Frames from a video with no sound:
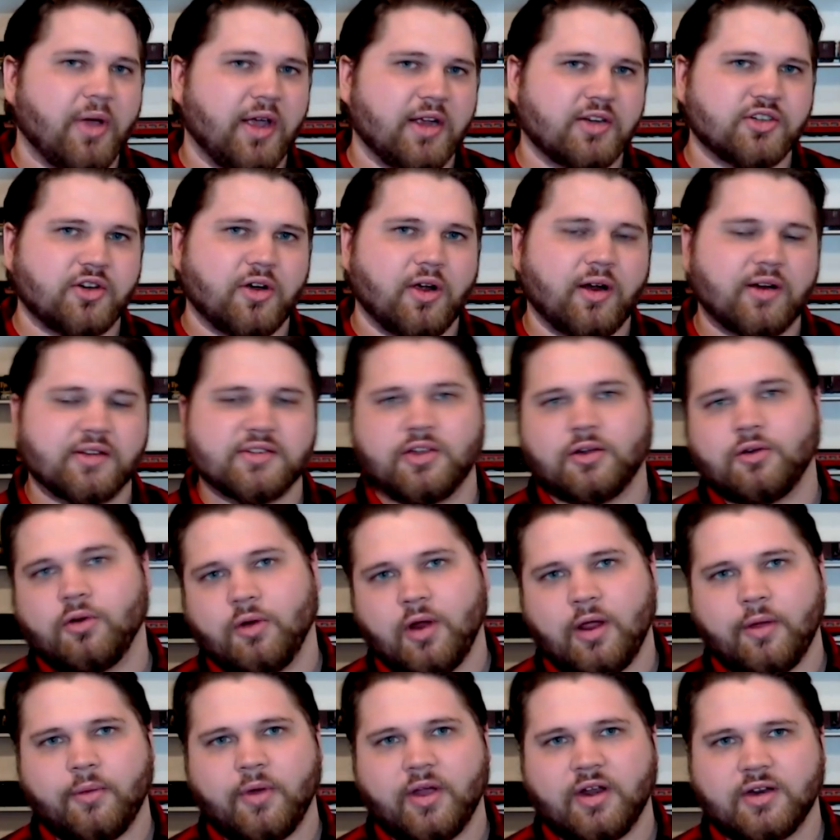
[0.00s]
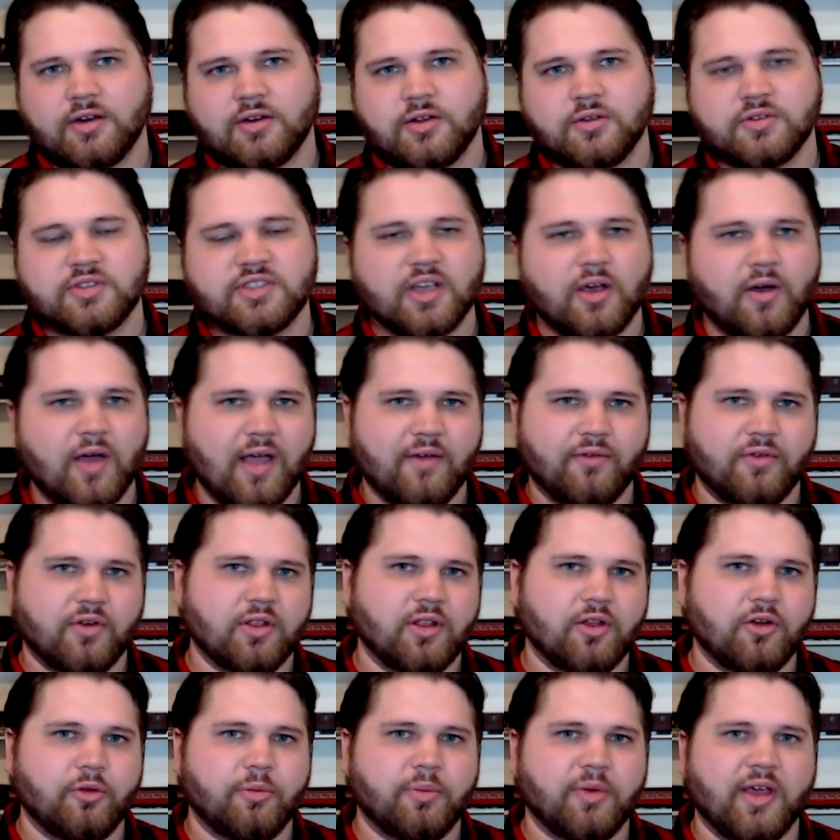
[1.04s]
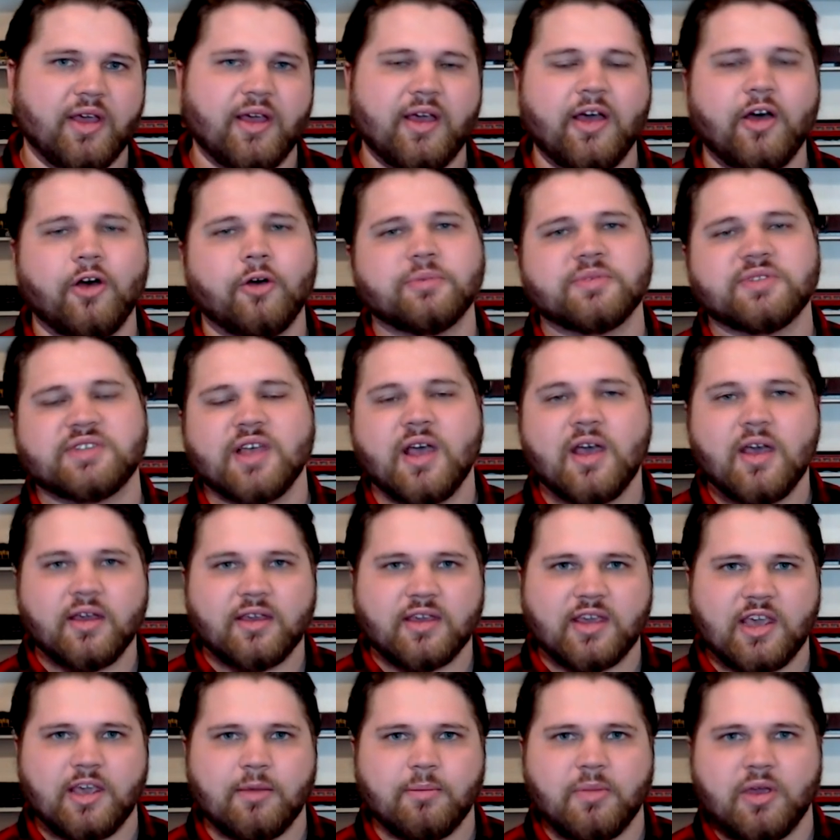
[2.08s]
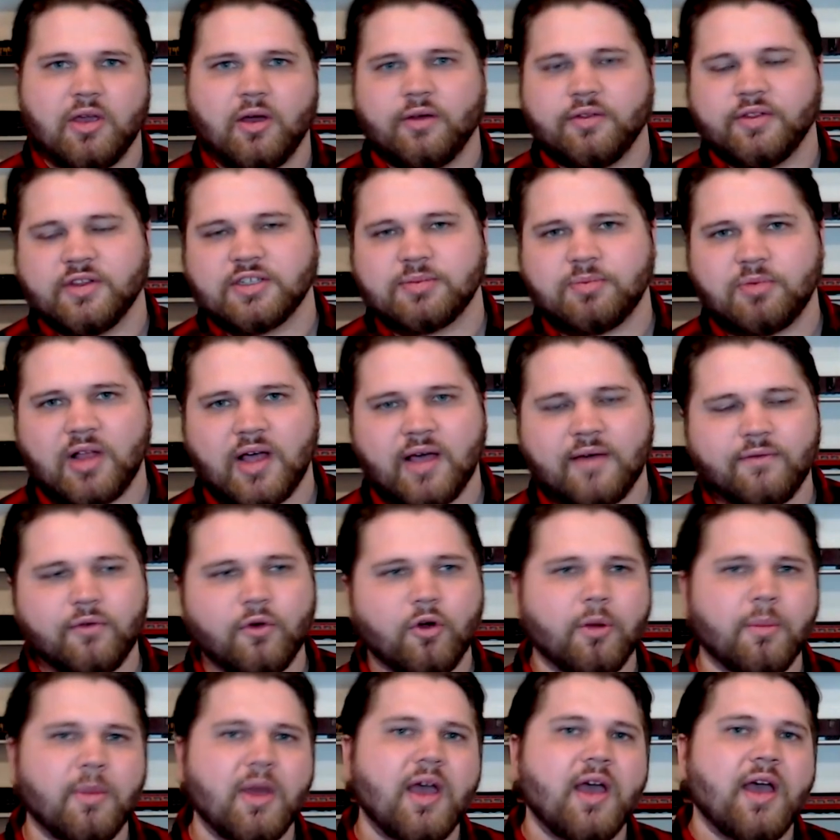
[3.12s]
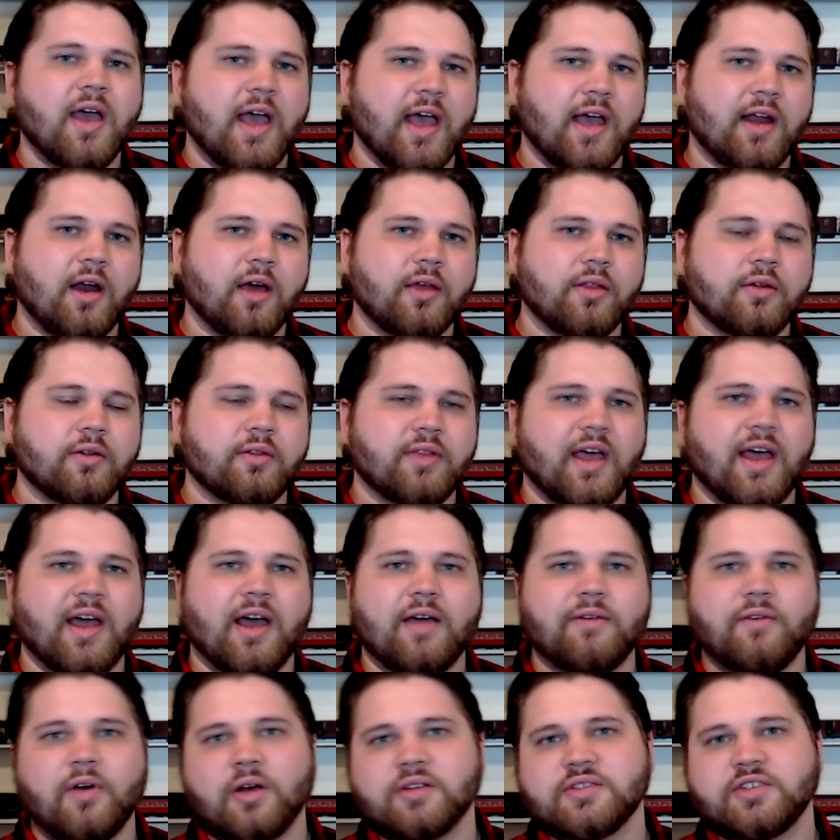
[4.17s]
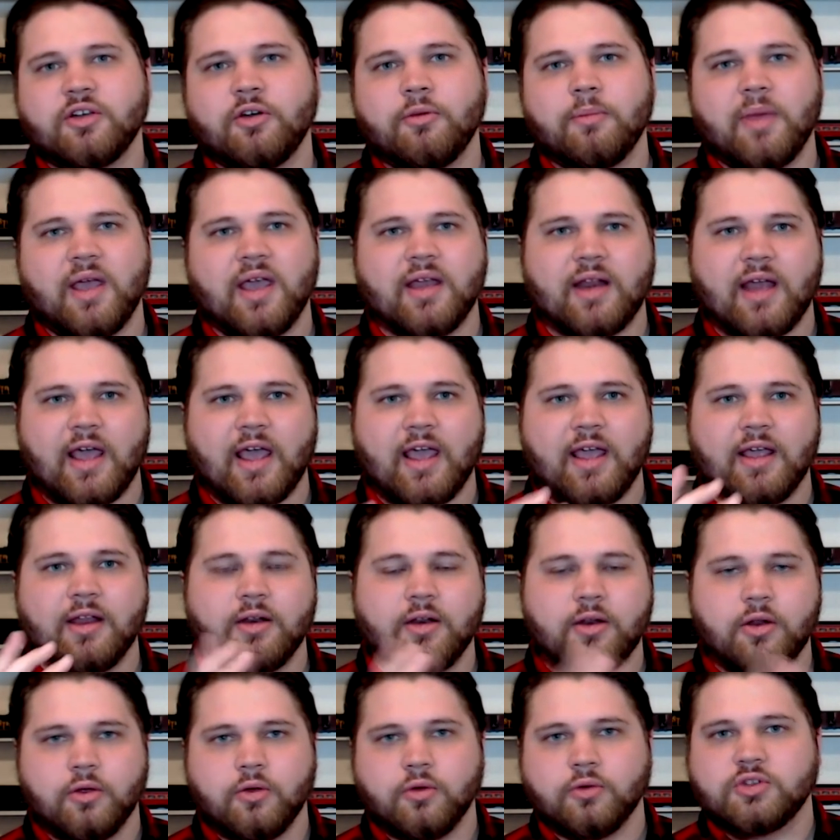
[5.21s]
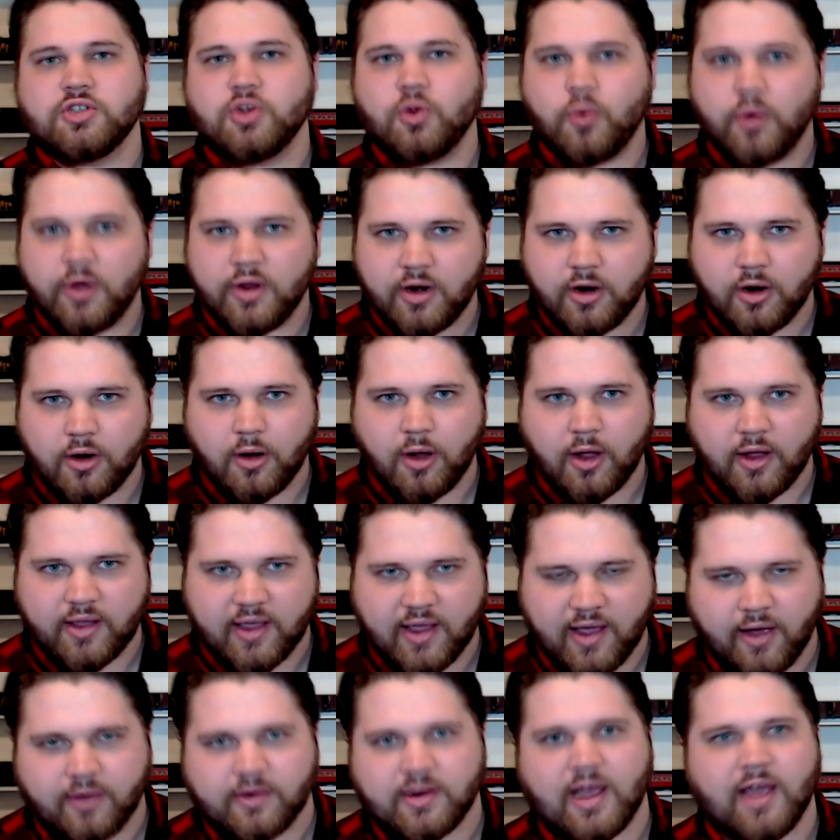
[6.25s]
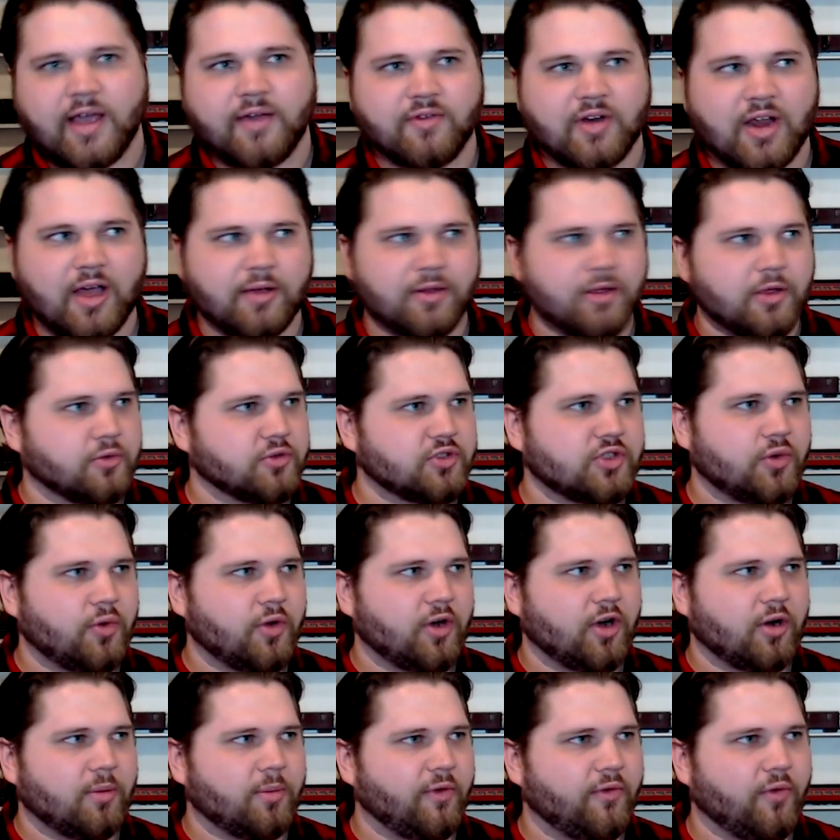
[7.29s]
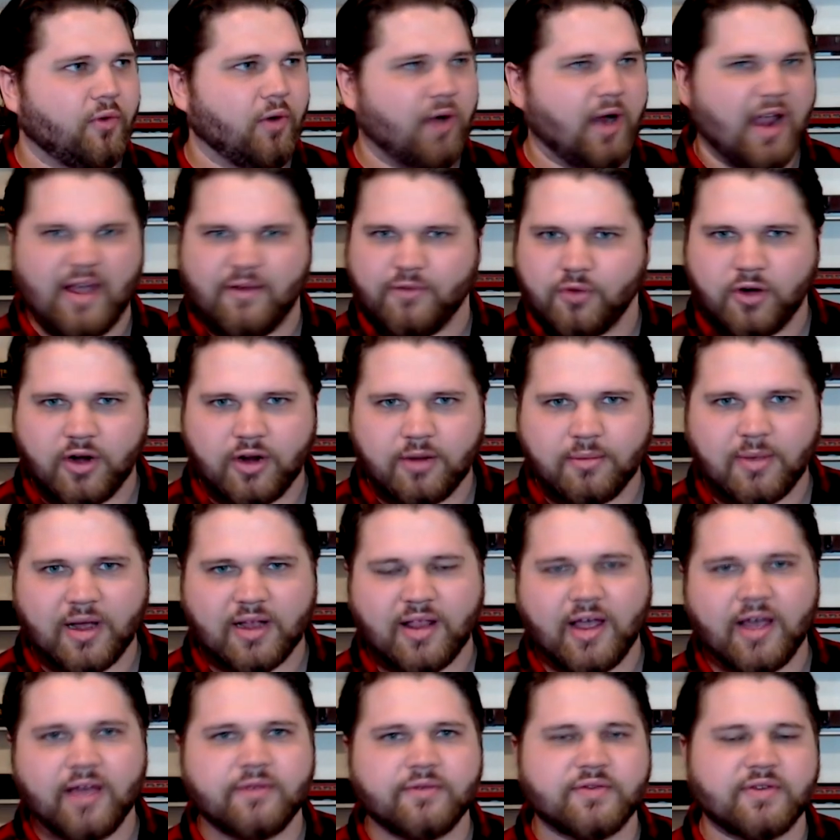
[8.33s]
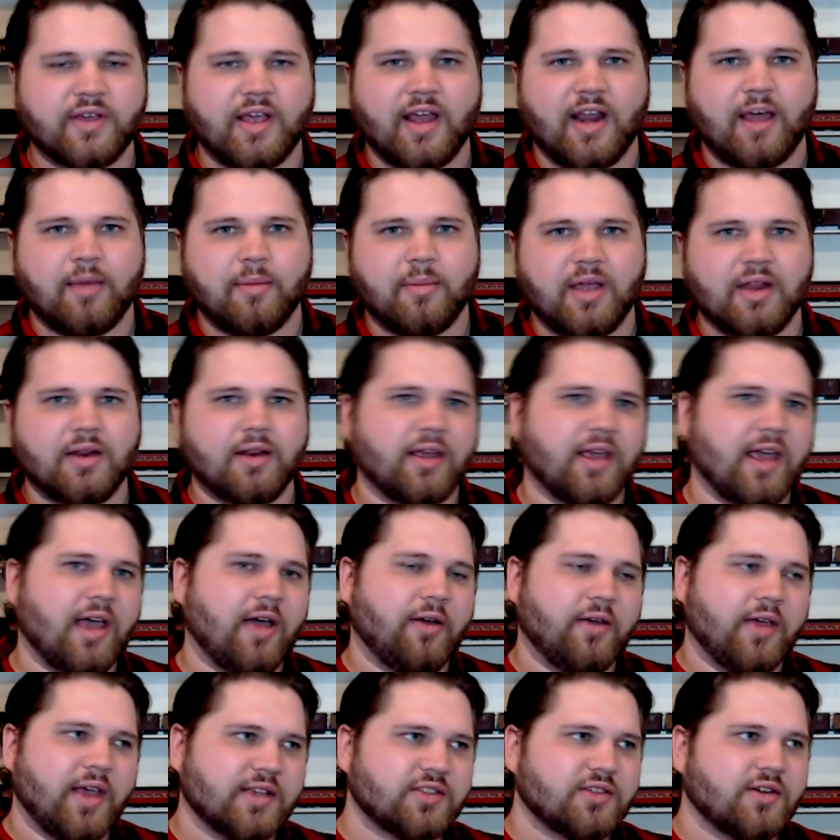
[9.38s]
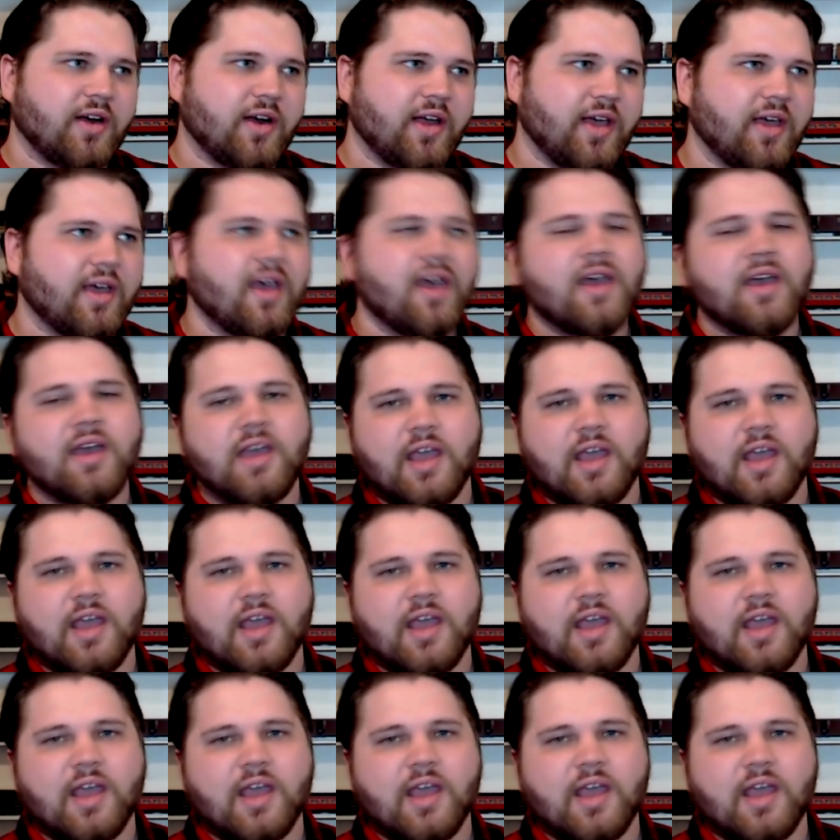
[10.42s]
Patreon is a great way to do so. Every little bit helps keep me on this platform. And other than that, I've also made a new Twitter account. I have not used Twitter before ever in my life, and I made an account yesterday.